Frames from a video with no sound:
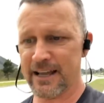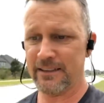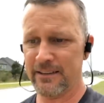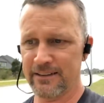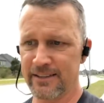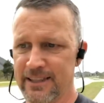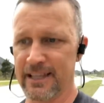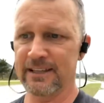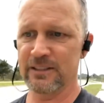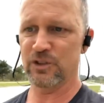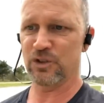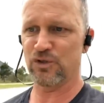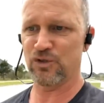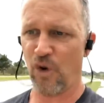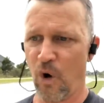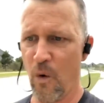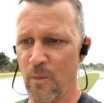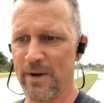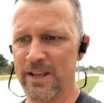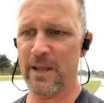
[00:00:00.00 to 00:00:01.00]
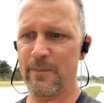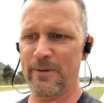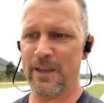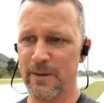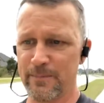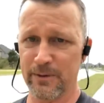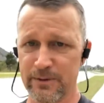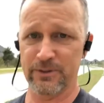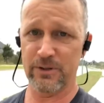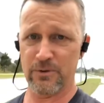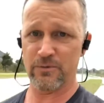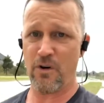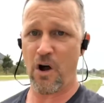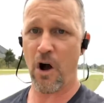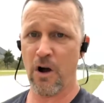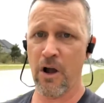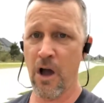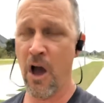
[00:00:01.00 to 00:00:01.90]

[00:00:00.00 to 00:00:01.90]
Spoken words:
thing so many people do wrong